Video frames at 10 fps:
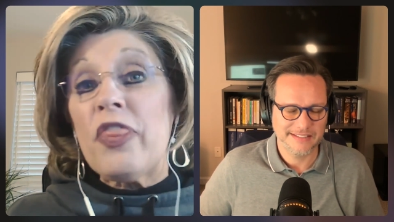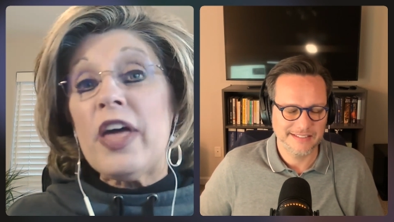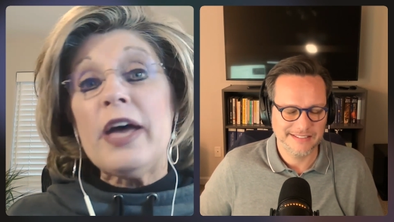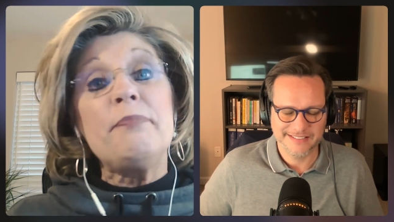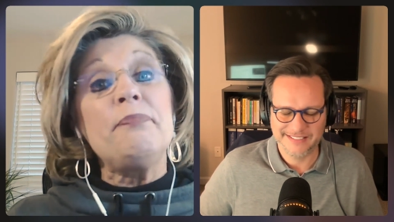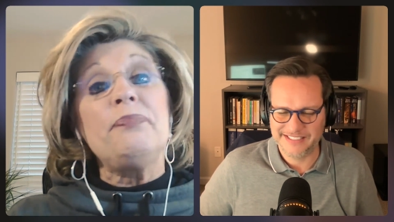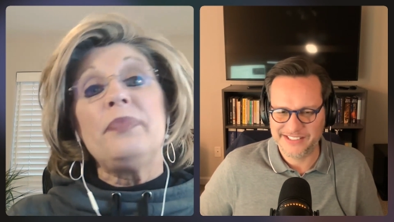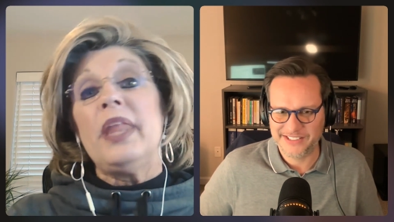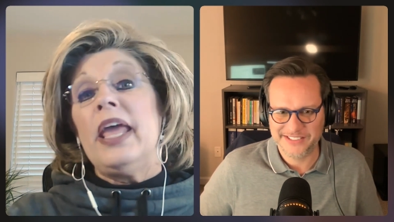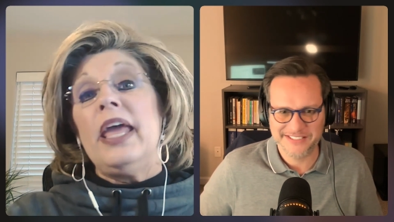Speaker 1: them.
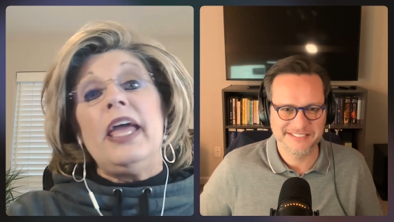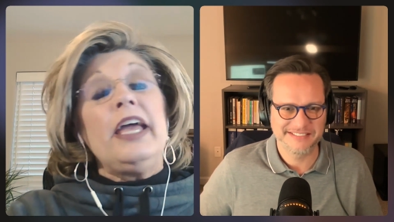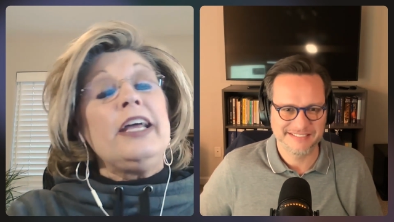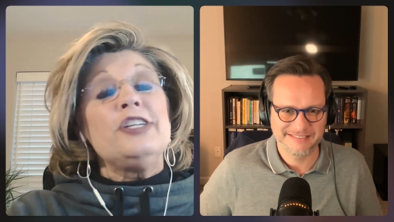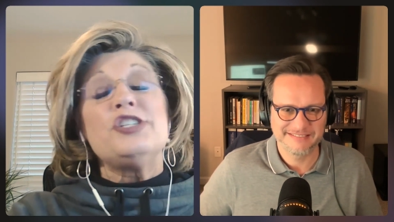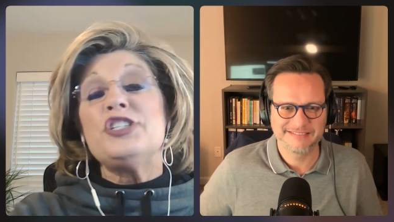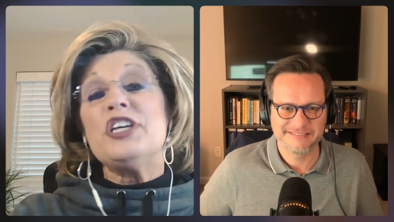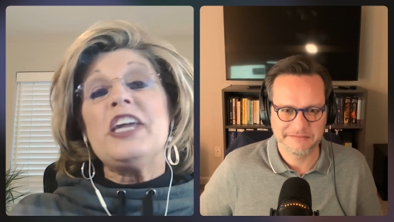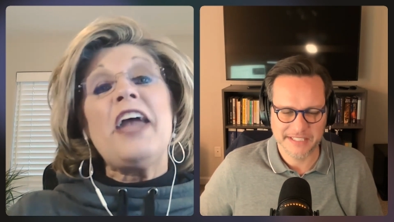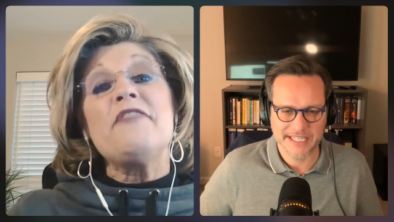She
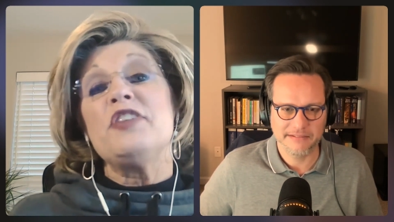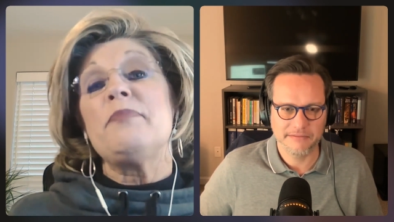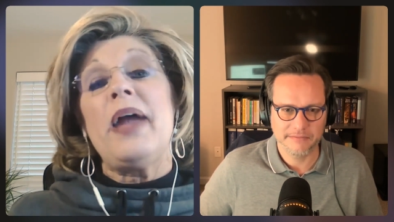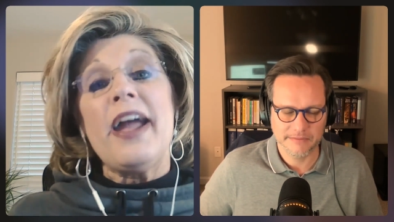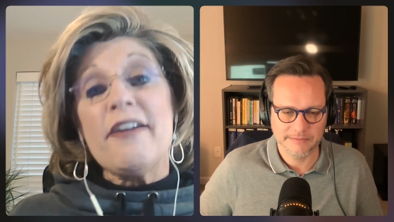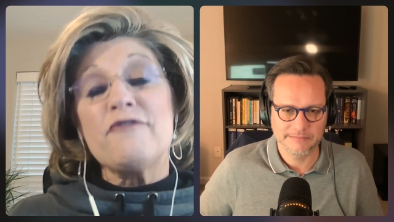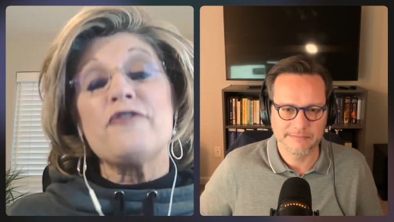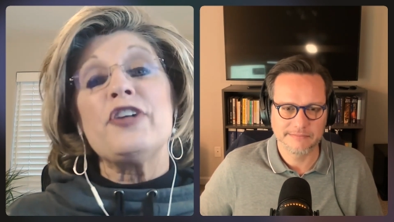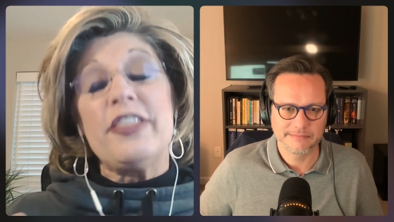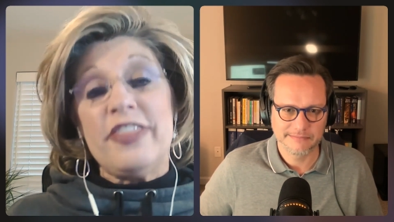gave them
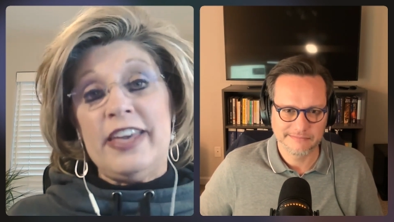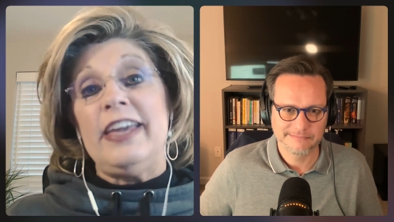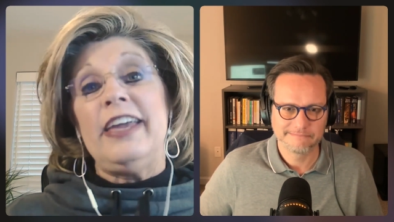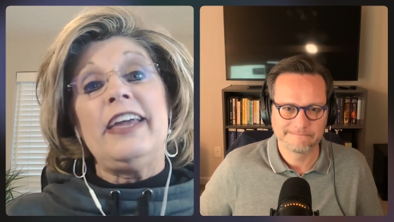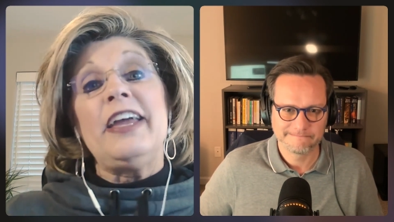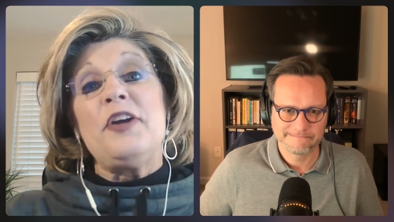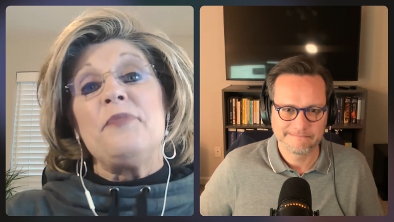everything.